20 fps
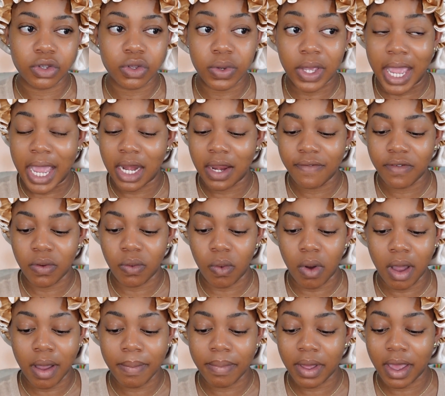You can if you
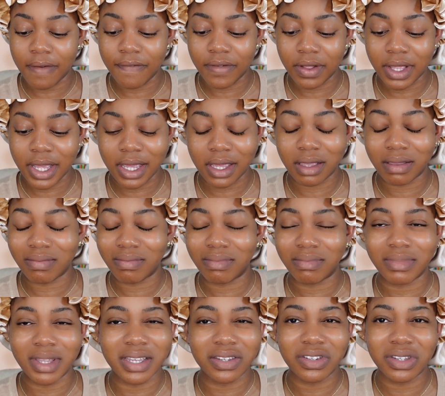want, but I feel like
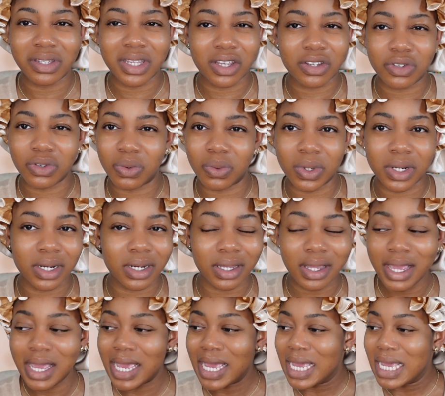that's just extra
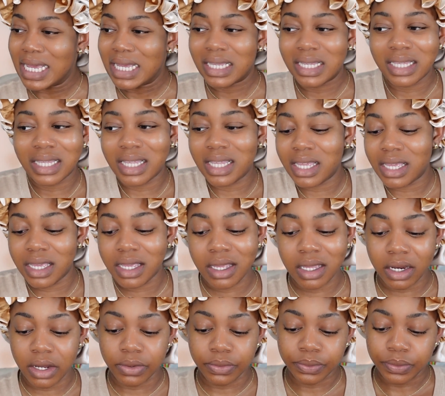work,
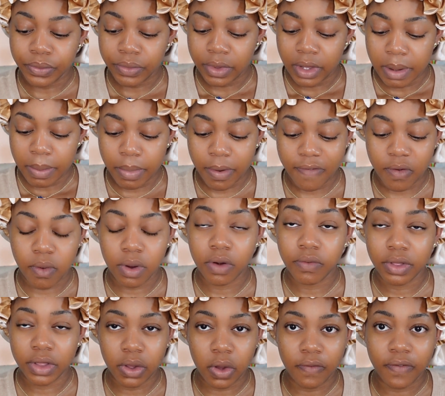you know. But if you want
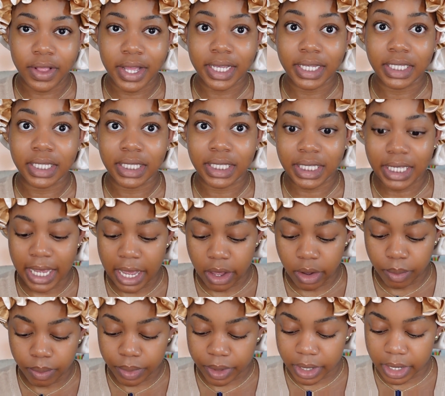to really go for that
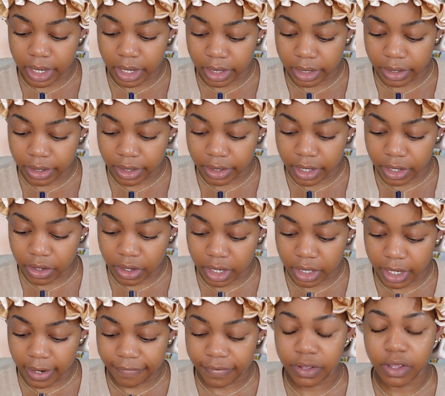scalp color, then you
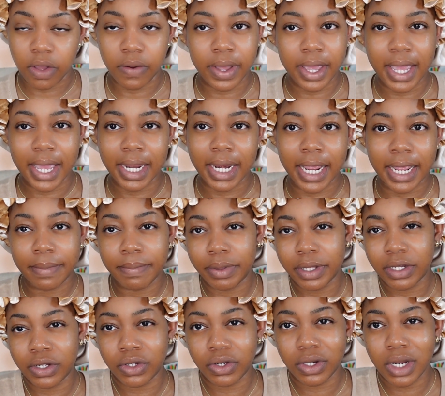can definitely go ahead and
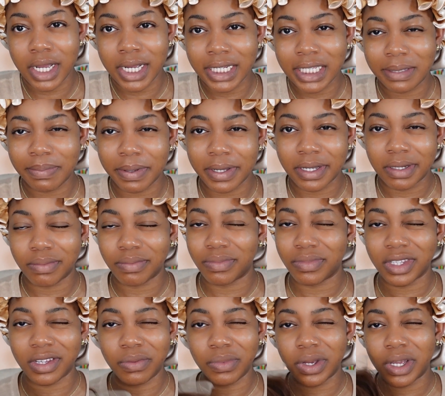bleach your knots. But
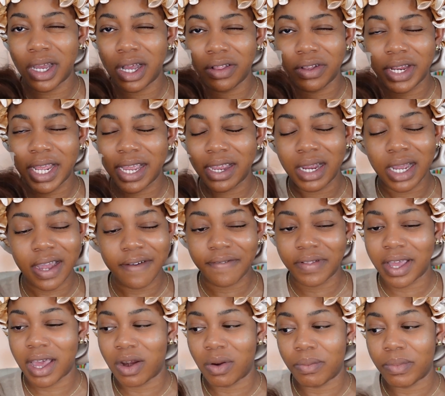with colored hair, I
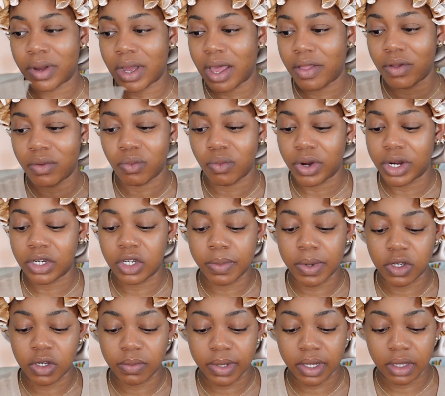feel like I don't worry
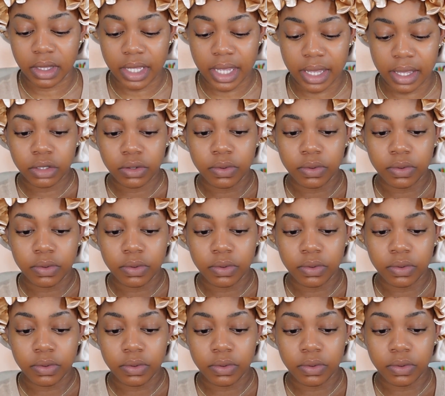too much about that.